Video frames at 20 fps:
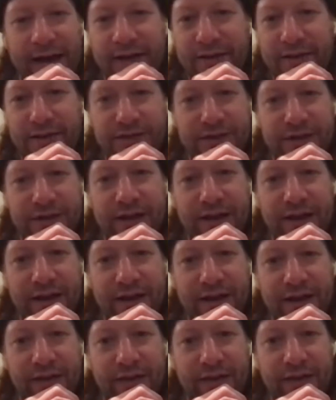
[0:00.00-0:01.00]

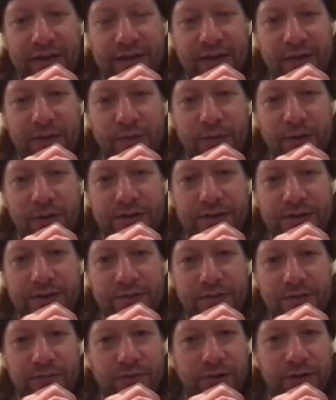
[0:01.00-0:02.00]
it wasn't
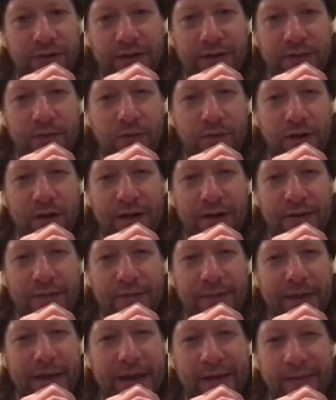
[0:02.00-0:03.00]
really
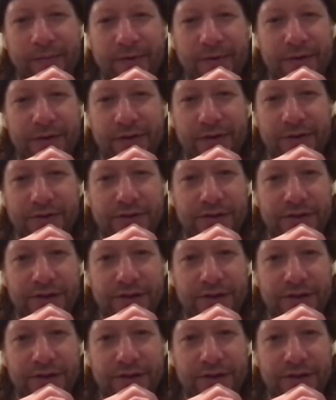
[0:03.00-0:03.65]
one main producer.